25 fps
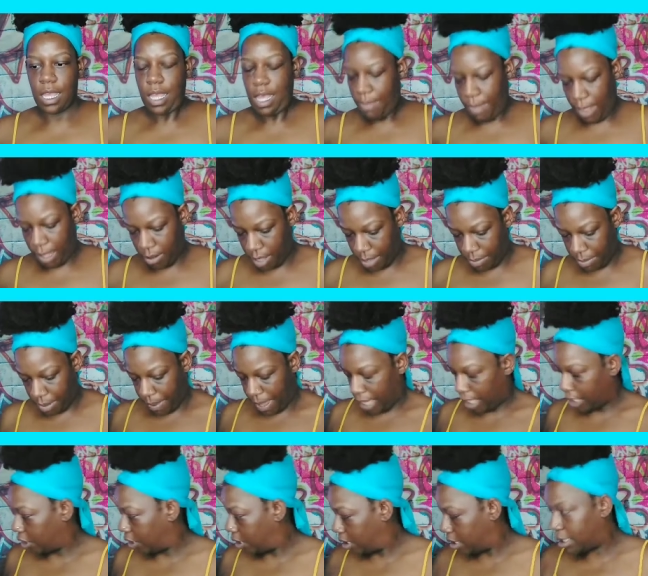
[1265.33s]
I'm not gonna keep the
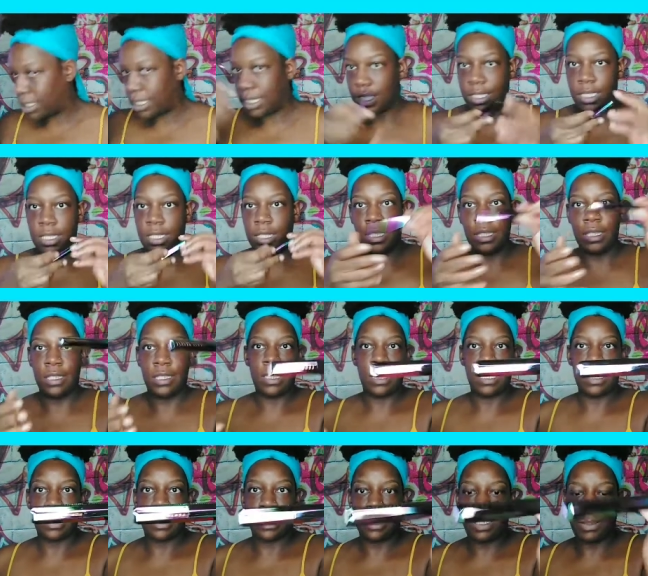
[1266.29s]
packaging because
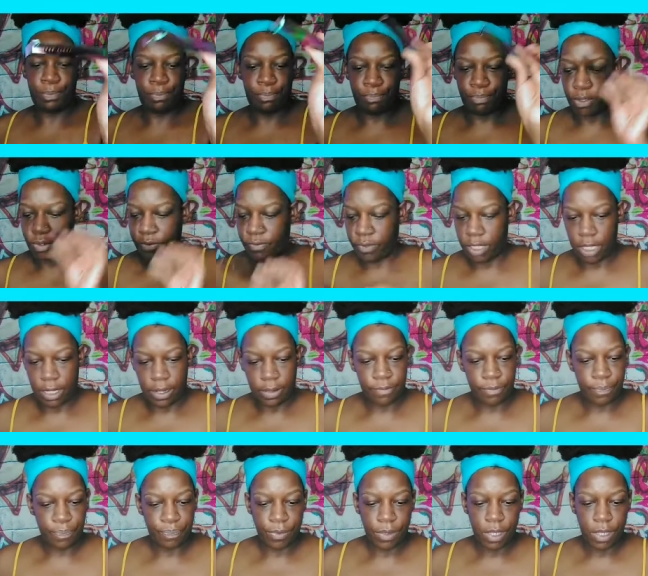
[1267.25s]
this is beautiful enough.